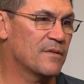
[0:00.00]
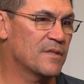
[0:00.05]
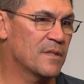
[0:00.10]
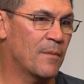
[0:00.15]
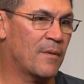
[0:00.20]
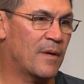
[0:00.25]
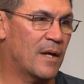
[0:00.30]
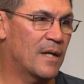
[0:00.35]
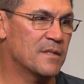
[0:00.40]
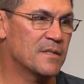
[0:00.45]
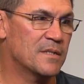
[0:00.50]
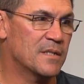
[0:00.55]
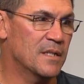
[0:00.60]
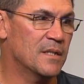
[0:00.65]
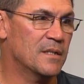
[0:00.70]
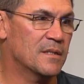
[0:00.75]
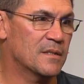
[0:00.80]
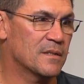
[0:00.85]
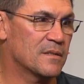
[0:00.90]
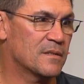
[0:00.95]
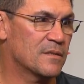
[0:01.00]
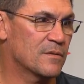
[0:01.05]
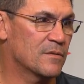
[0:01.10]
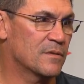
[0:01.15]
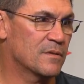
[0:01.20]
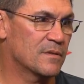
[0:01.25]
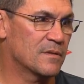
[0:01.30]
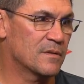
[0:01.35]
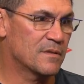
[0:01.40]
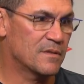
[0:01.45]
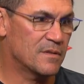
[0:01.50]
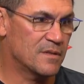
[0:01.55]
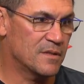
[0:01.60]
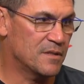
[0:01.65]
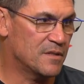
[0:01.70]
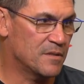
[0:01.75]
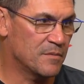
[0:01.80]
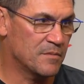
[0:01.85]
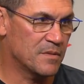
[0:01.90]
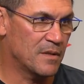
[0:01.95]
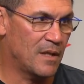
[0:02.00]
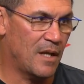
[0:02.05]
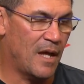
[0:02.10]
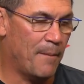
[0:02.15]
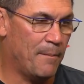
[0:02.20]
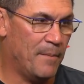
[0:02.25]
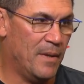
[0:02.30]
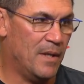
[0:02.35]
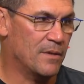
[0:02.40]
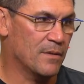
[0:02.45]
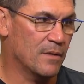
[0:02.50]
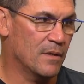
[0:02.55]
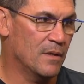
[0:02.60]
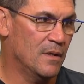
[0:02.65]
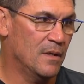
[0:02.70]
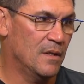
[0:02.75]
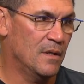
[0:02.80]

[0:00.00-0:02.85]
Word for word: Some guys take to certain systems a lot better.